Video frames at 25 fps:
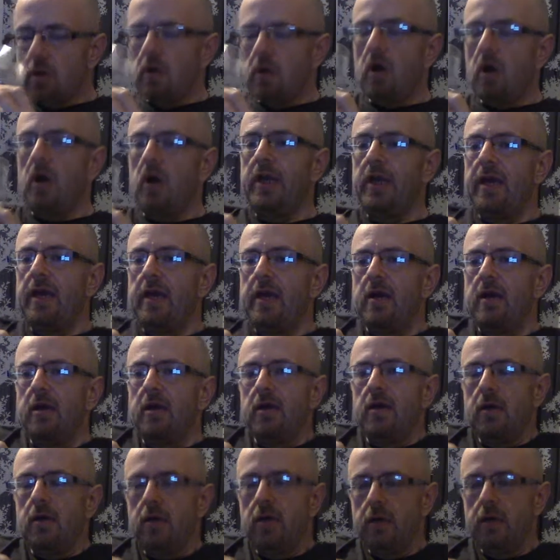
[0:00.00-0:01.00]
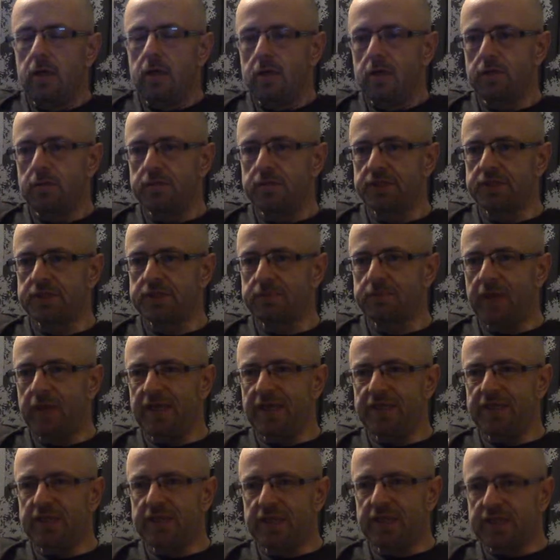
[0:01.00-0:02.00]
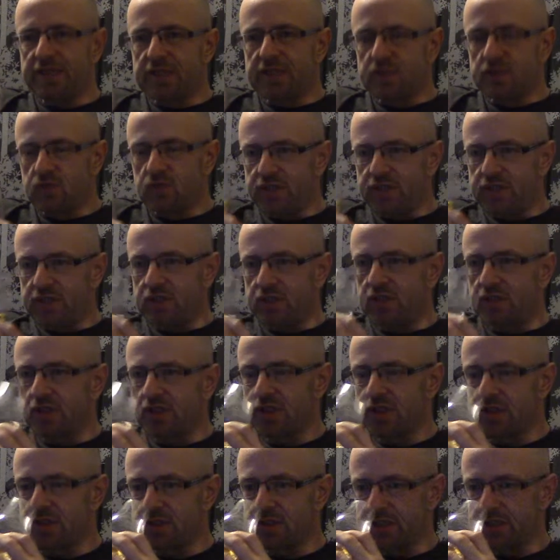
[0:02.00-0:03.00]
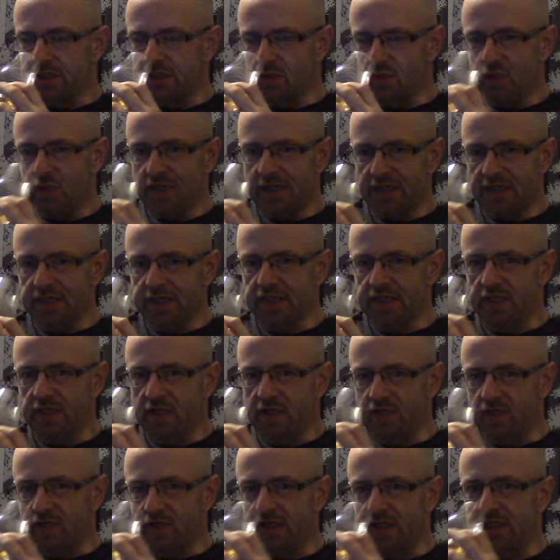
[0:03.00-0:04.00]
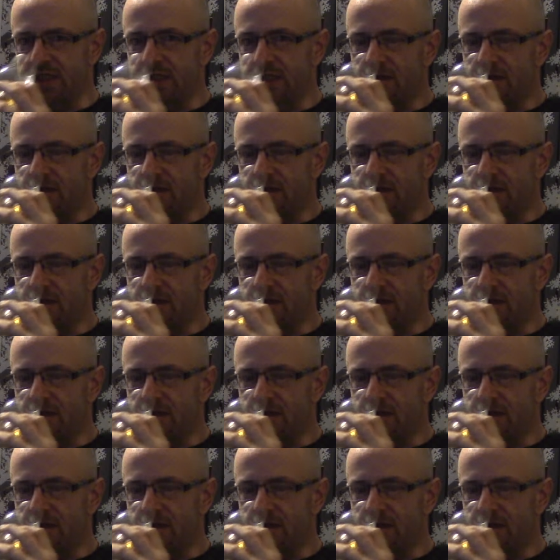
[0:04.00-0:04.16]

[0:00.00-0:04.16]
Honey, the spiciness is reduced, the sweetness is increased.